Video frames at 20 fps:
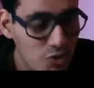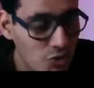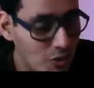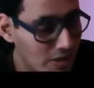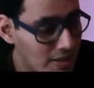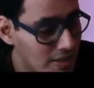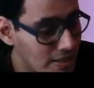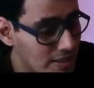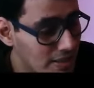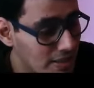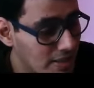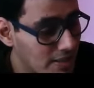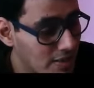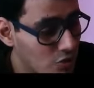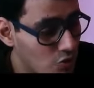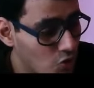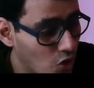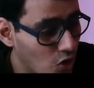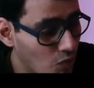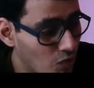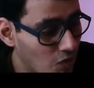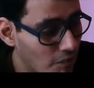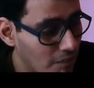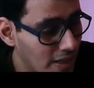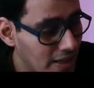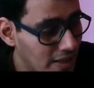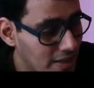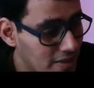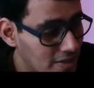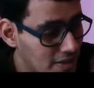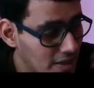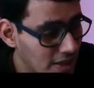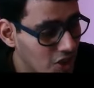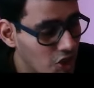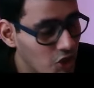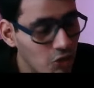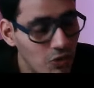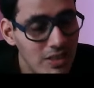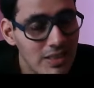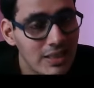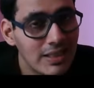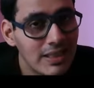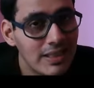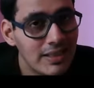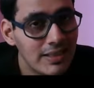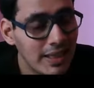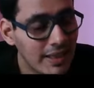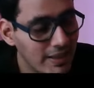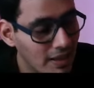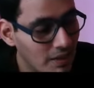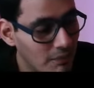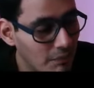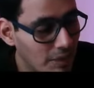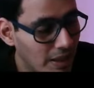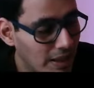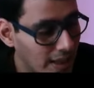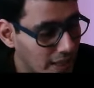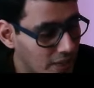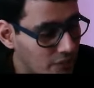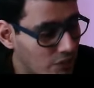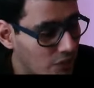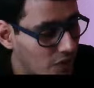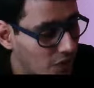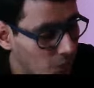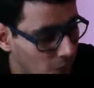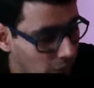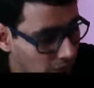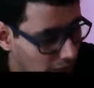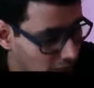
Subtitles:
can see, the swarm of bat is continuously taking my life away,